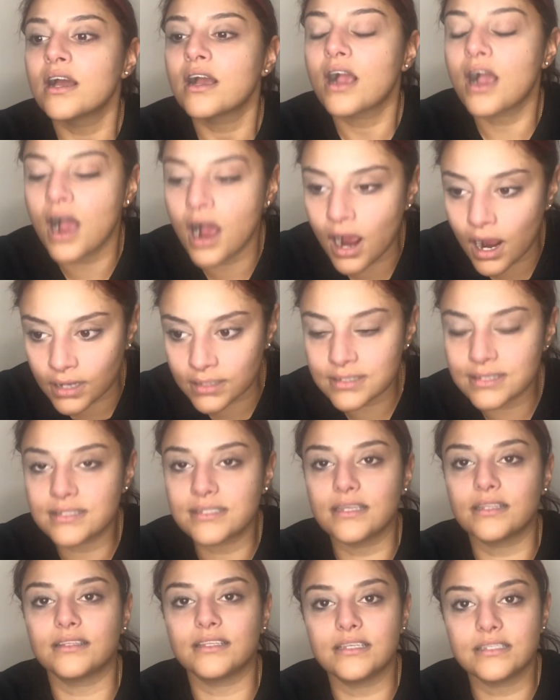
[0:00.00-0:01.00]

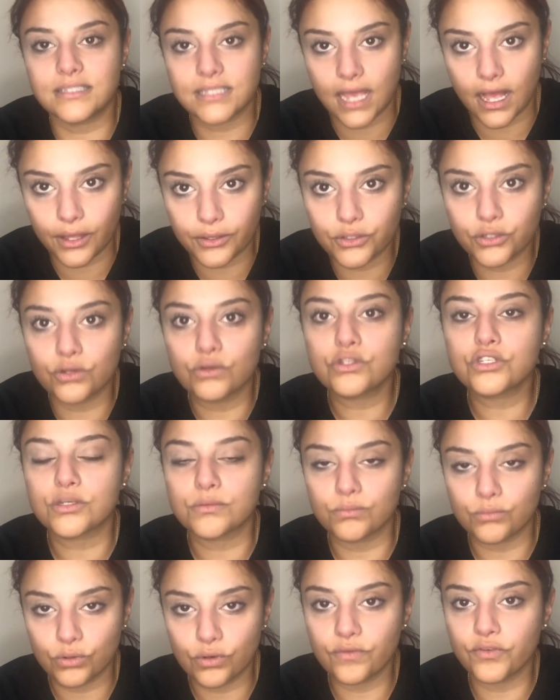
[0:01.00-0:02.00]
constantly tell you to
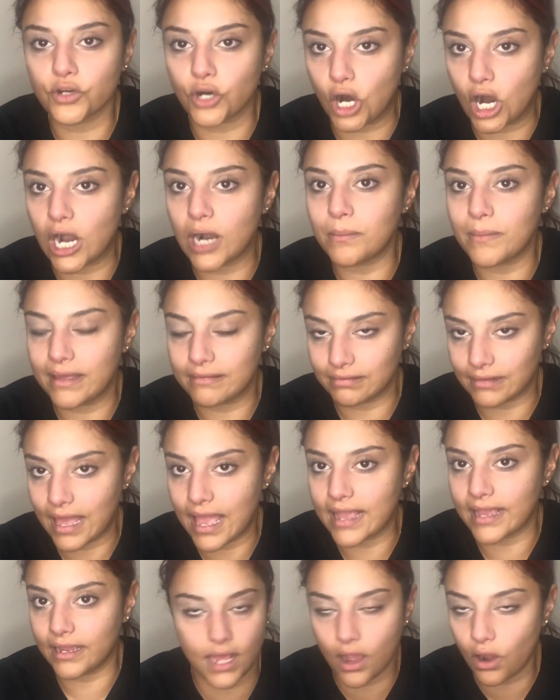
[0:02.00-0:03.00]
move your arm and
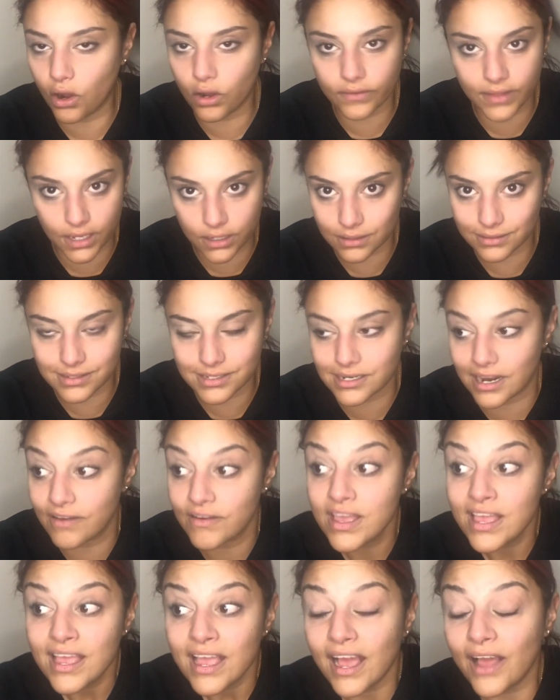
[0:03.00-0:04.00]
leg and all that good
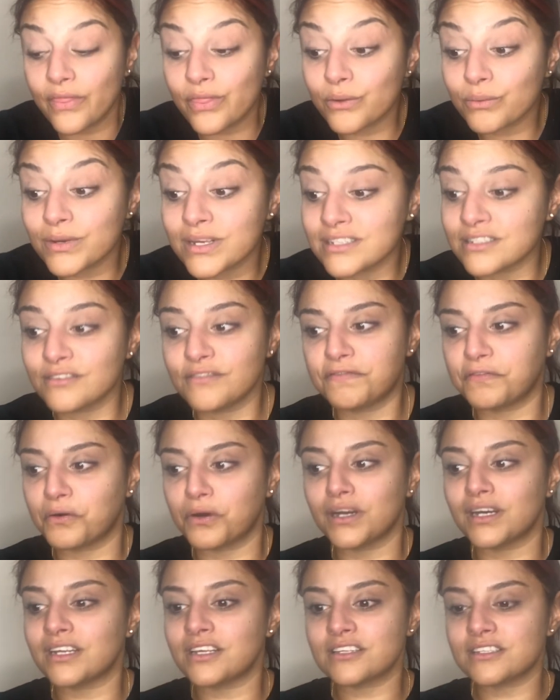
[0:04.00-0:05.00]
stuff. And the reason
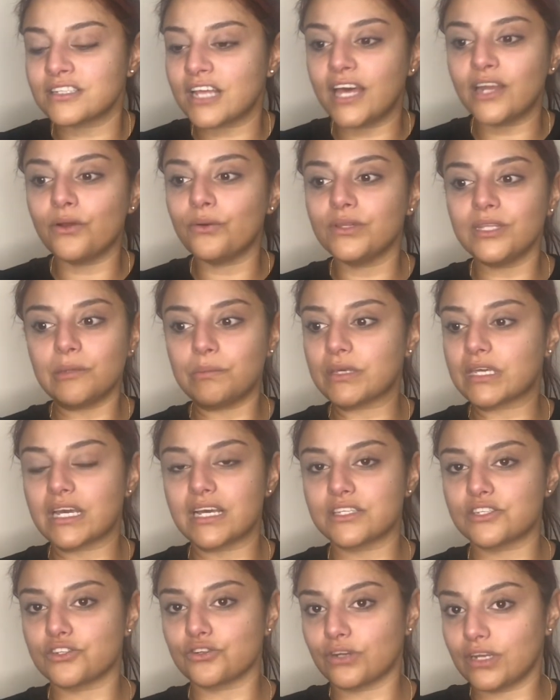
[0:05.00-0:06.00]
for it is not only
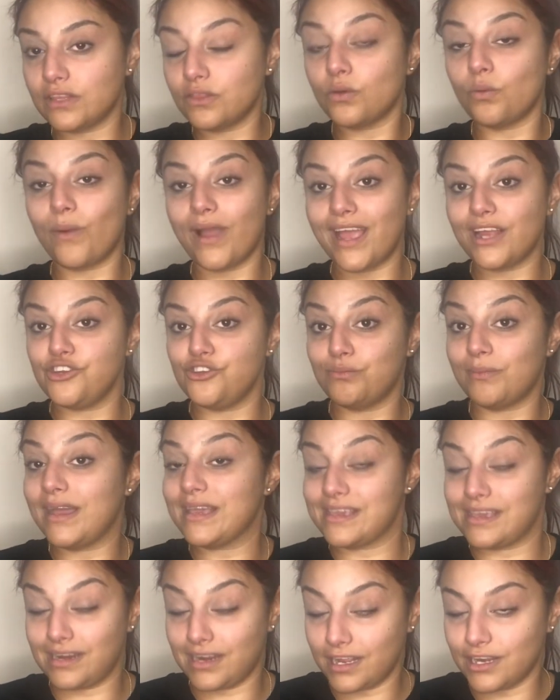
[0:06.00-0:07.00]
because you're in the way and you
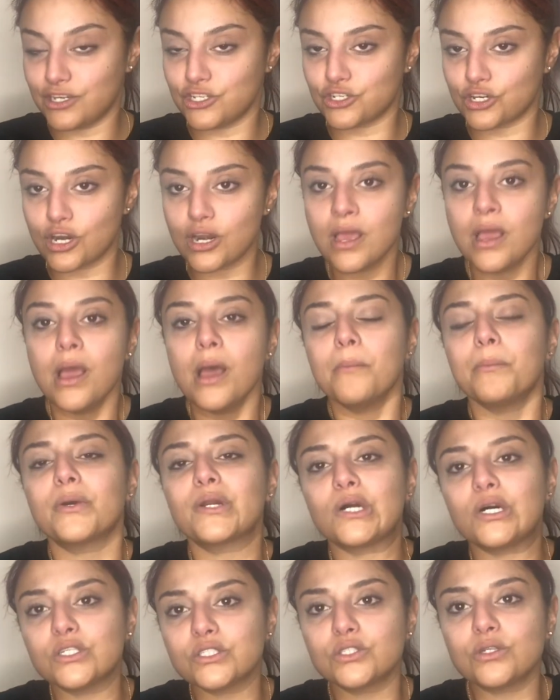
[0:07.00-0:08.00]
might get injured, but
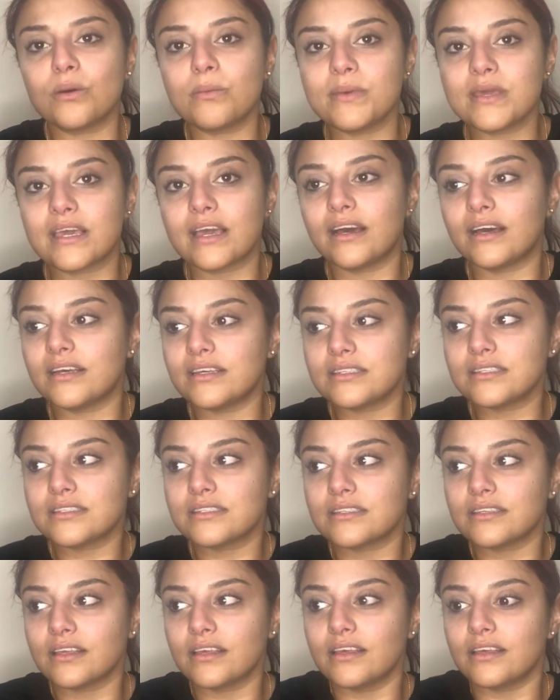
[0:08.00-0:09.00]
also
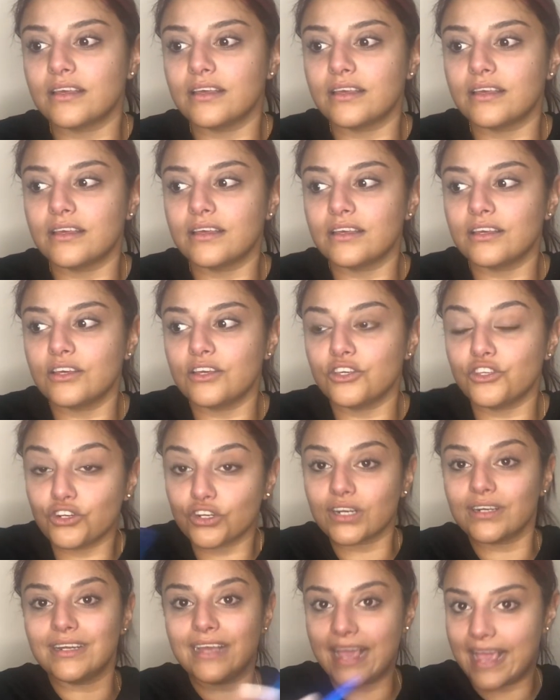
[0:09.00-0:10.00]
because
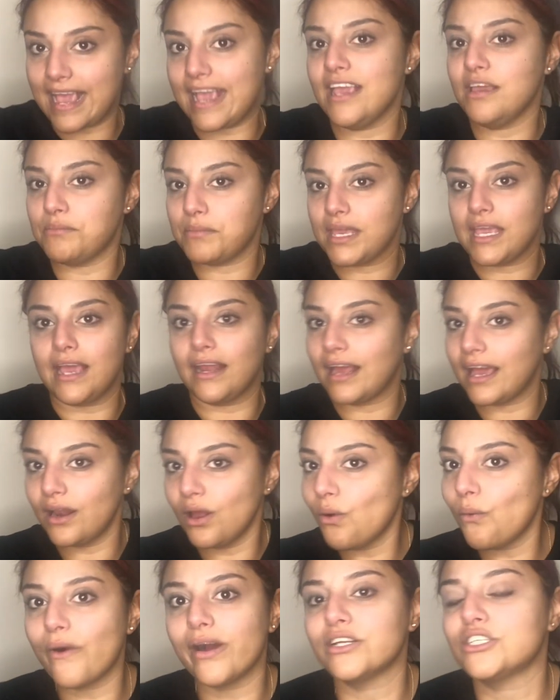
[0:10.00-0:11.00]
you're gonna hate me, and I
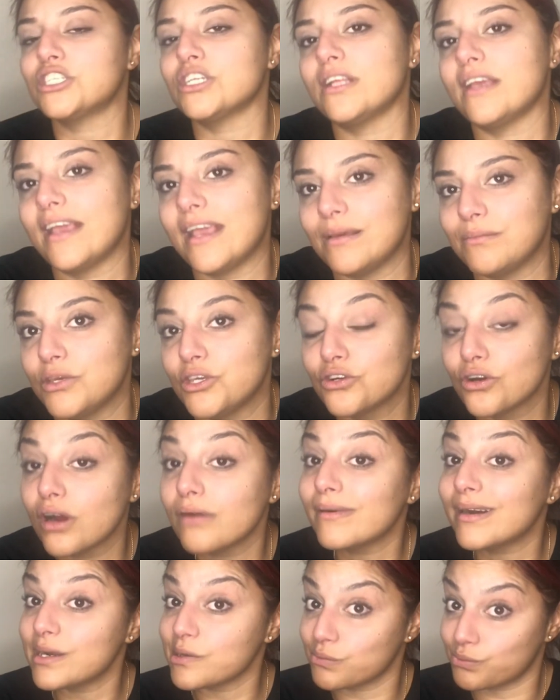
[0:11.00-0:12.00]
don't want you to hate me. You're
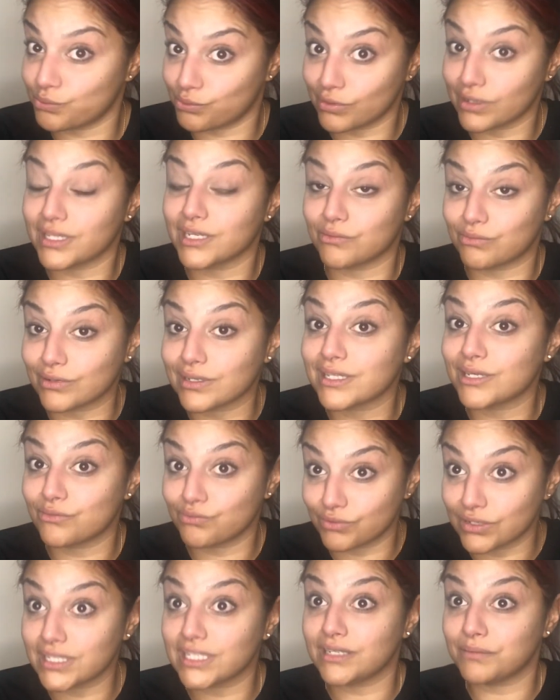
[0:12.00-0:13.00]
already
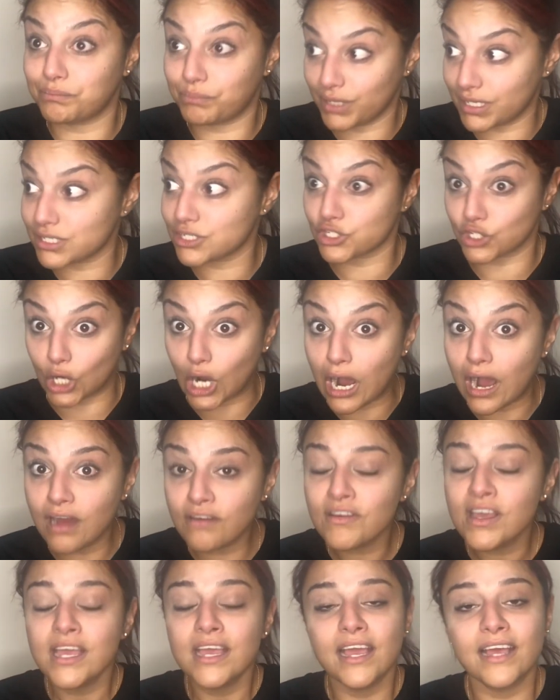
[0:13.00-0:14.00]
really pissed
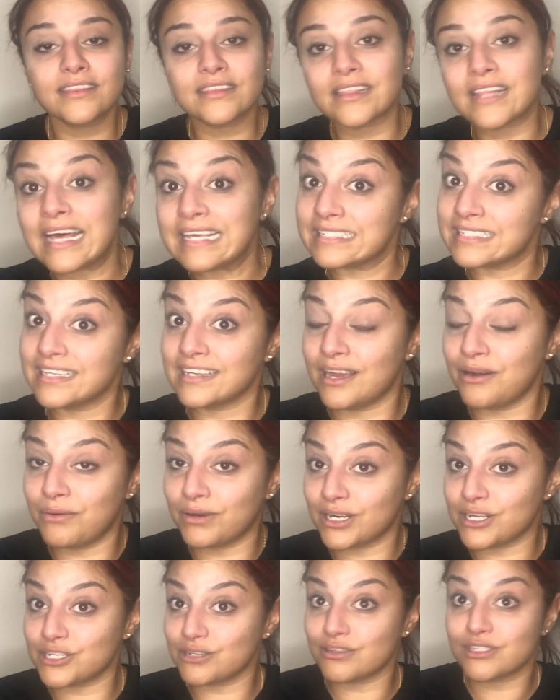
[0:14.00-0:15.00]
off, and the last thing I
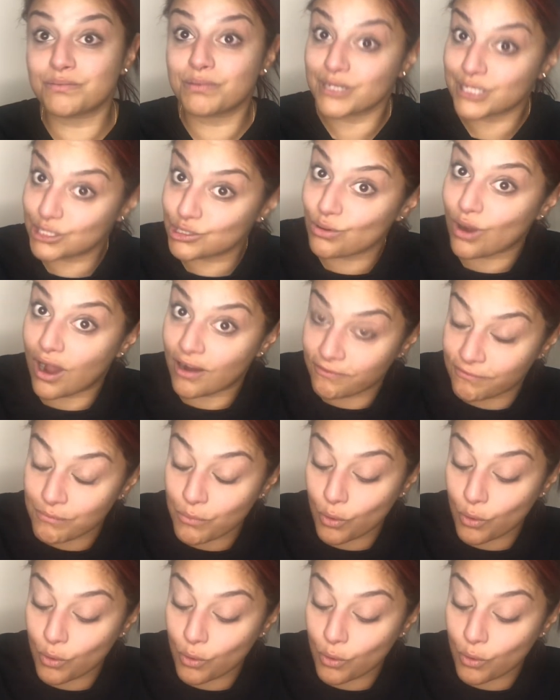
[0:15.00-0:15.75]
want to do is piss you off